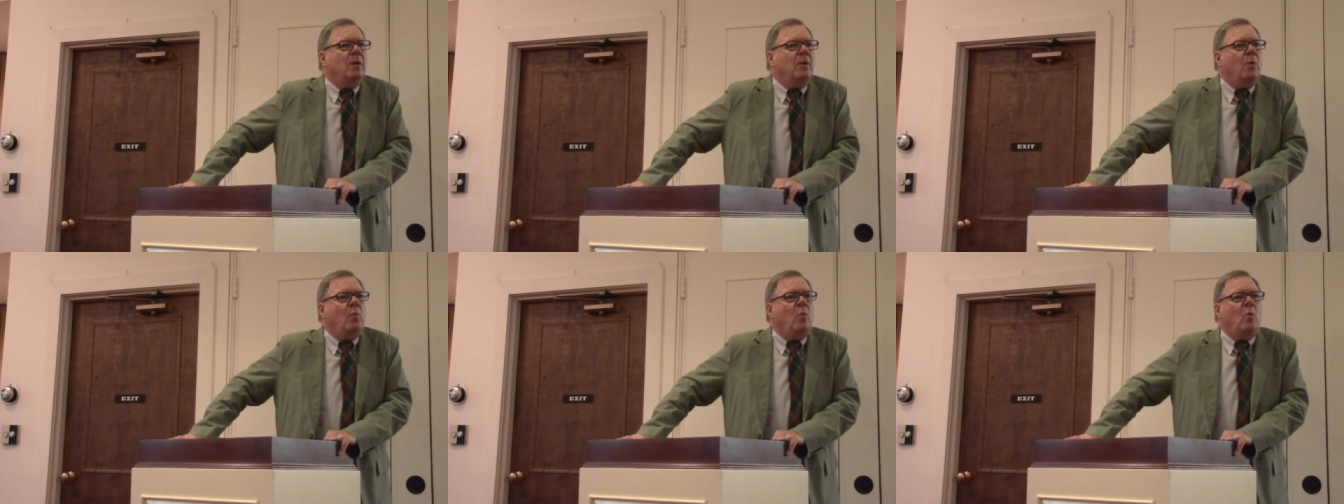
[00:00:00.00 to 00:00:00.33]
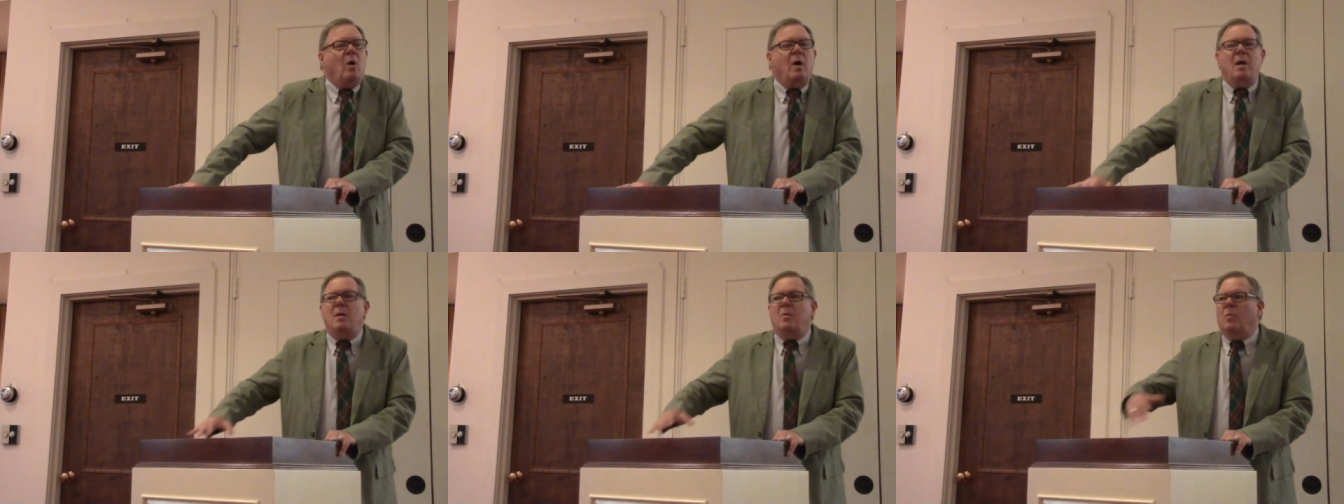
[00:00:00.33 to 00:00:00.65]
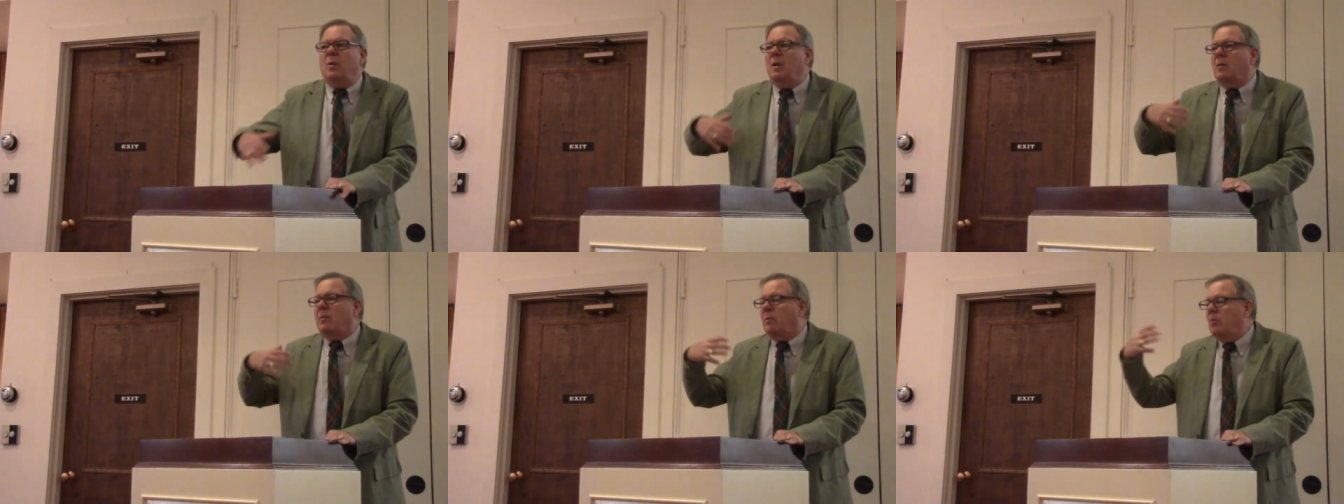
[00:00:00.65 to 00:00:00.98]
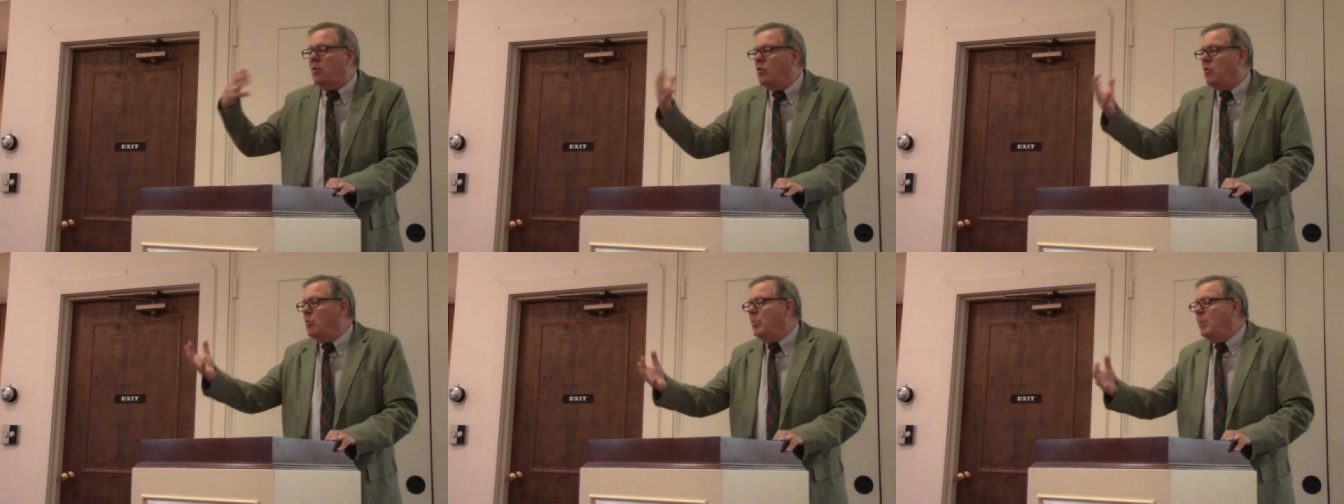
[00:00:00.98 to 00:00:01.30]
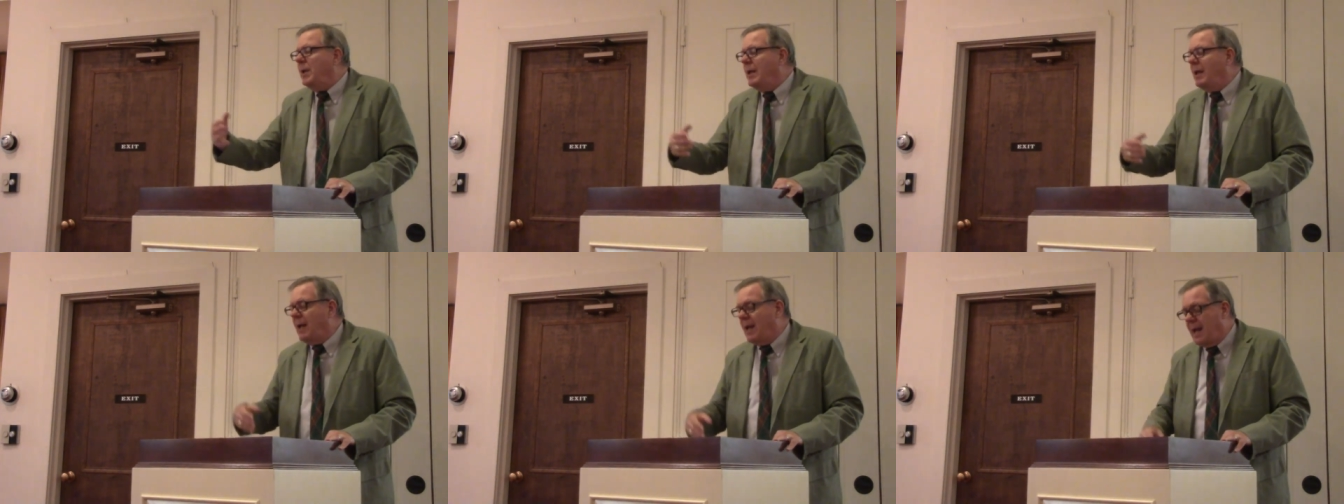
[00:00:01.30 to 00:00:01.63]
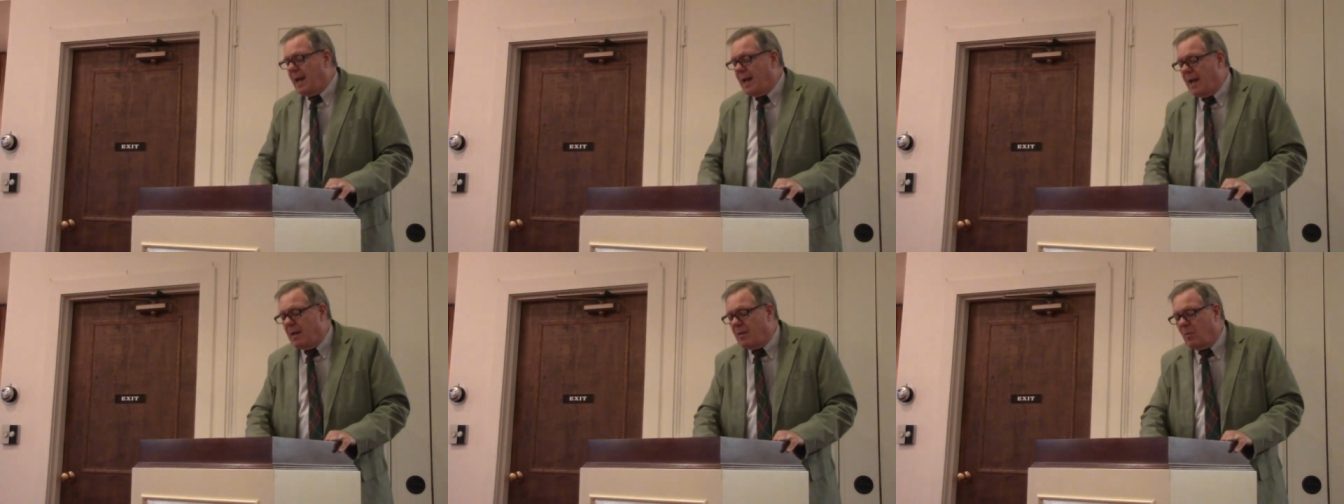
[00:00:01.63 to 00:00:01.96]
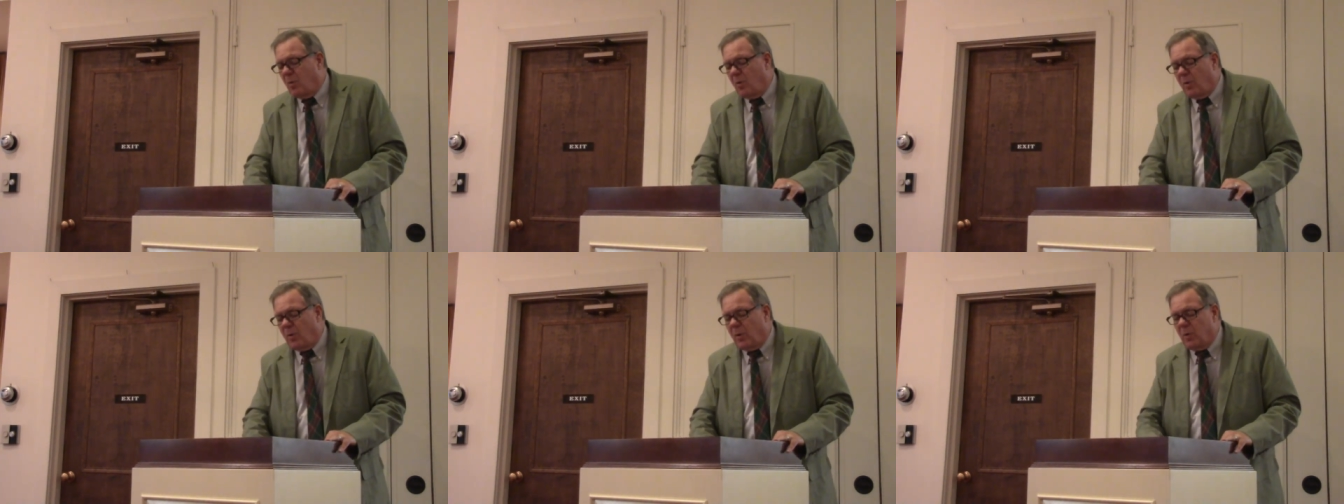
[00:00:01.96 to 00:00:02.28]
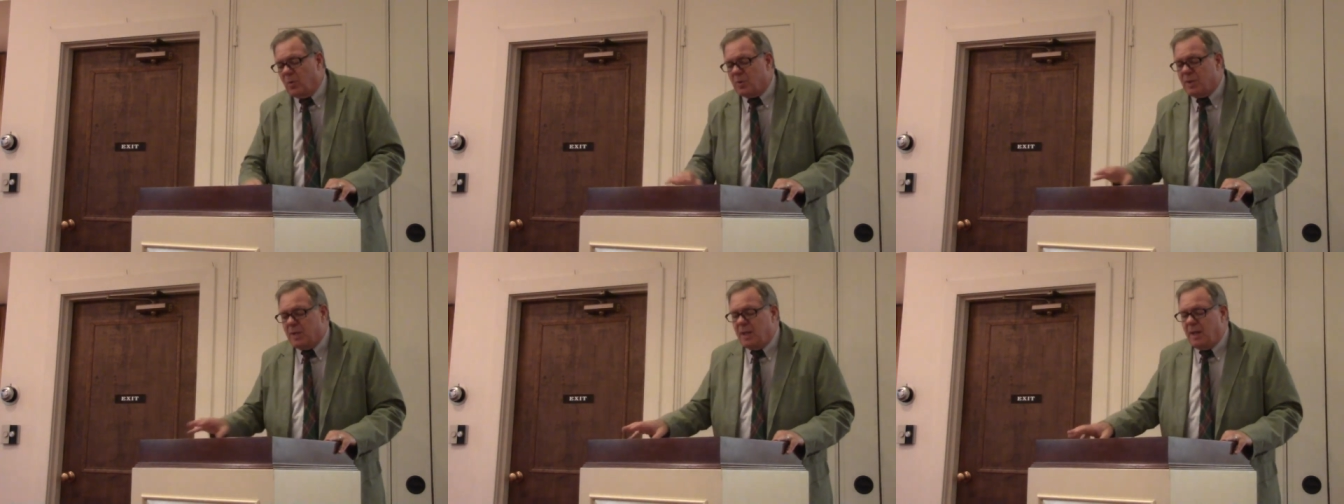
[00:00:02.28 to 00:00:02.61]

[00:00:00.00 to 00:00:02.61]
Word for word: the one with whom he had all those